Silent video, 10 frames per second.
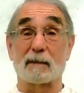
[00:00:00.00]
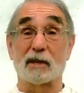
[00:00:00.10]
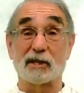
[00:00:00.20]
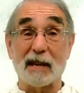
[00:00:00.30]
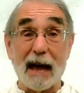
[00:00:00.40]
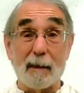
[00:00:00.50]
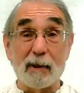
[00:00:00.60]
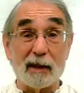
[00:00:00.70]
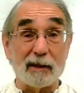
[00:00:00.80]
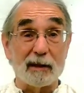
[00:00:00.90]
The
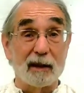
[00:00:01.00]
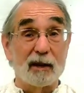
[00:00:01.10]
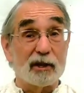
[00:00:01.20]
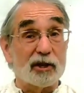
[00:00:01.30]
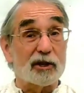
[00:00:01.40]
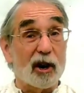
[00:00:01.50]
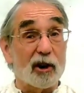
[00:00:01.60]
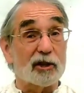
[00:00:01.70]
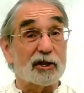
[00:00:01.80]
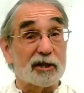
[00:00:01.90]
Sabbath
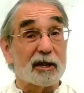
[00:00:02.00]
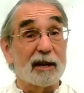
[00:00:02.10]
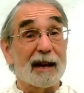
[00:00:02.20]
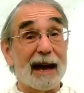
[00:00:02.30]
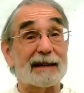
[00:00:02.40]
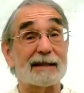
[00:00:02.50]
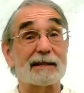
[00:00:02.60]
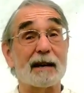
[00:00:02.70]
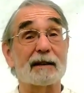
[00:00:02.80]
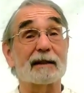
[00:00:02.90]
starts at
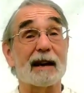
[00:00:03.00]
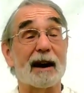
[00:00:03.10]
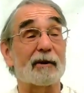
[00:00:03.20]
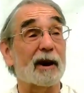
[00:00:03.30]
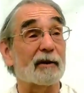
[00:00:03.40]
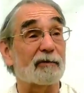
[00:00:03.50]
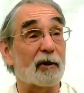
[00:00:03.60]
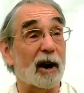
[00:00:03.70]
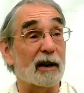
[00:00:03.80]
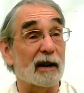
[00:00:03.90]
sundown on
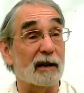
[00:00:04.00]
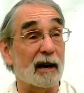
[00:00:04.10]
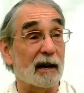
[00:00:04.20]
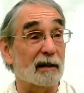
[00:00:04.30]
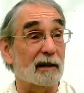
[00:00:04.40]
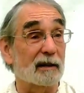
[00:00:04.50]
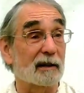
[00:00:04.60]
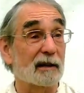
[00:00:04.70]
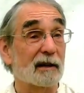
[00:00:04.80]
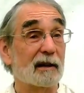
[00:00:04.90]
Friday night
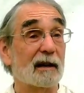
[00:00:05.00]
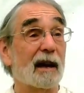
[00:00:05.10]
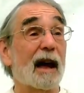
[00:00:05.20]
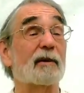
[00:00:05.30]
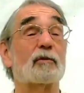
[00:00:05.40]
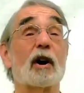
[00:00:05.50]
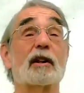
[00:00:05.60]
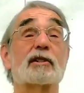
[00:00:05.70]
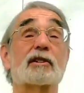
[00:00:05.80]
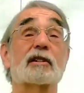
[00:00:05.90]
and
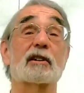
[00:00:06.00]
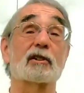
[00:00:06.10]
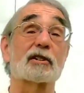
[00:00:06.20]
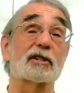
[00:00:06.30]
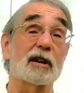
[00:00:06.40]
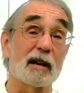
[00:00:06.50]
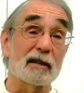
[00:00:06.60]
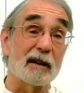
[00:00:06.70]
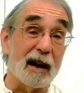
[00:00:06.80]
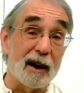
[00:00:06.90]
runs till
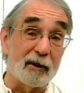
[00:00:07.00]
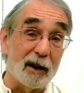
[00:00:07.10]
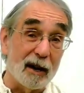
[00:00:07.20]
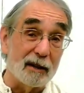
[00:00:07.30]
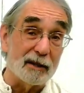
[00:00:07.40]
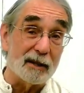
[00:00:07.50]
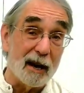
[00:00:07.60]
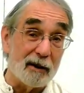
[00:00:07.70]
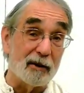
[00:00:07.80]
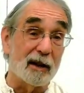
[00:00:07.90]
sundown on
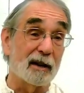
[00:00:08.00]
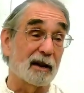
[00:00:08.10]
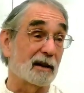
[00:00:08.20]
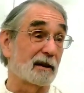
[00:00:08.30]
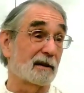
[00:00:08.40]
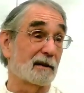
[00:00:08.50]
Saturday night.